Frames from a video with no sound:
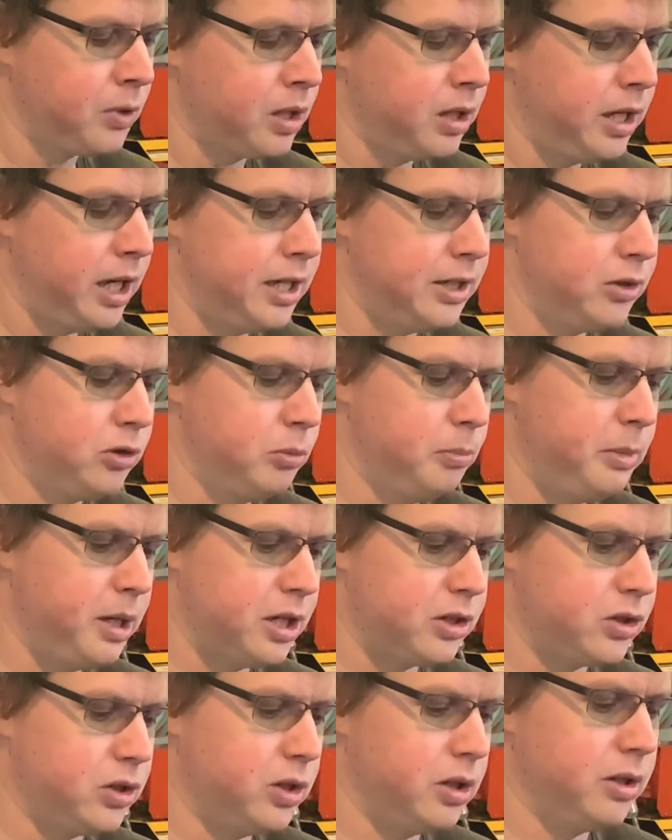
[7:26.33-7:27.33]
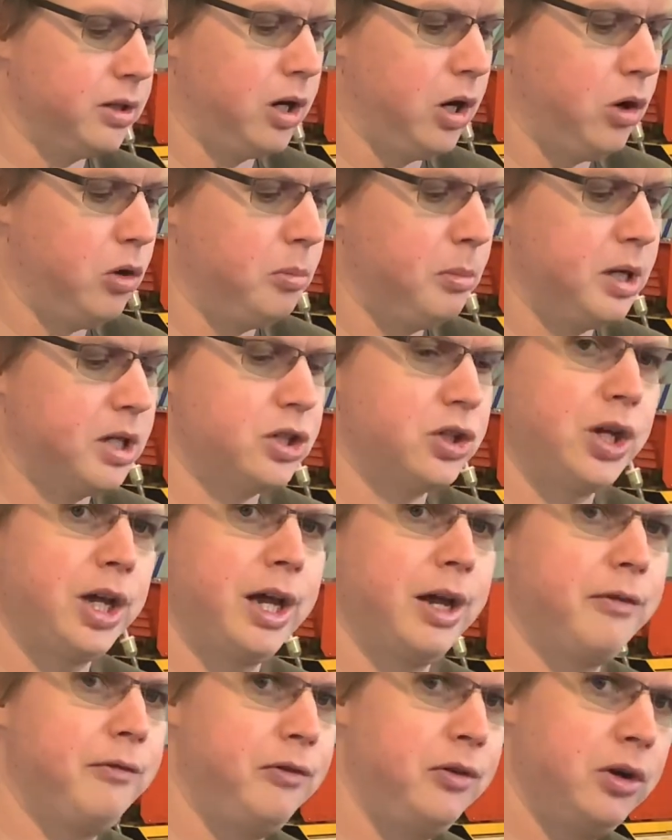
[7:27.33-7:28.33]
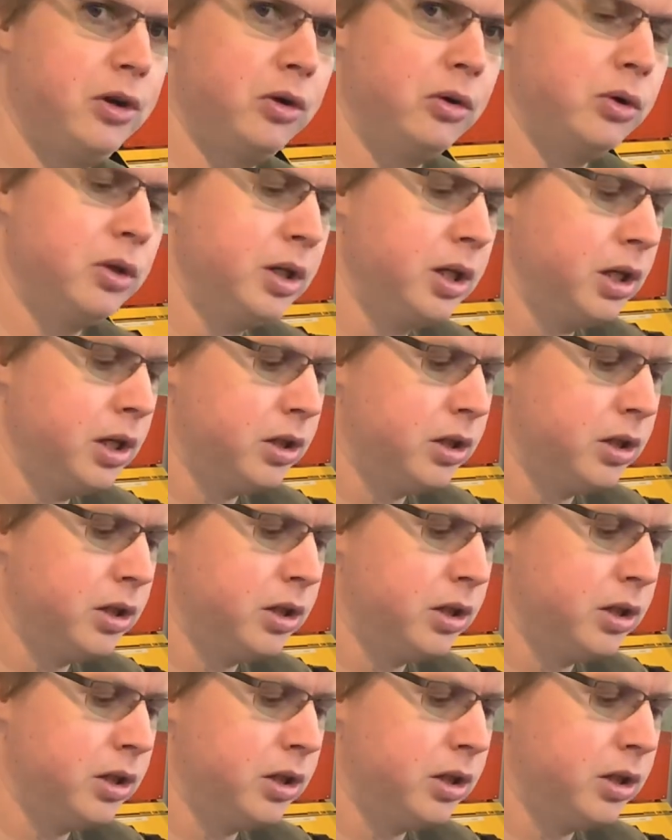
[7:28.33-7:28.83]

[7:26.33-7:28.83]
and you measure how much airflow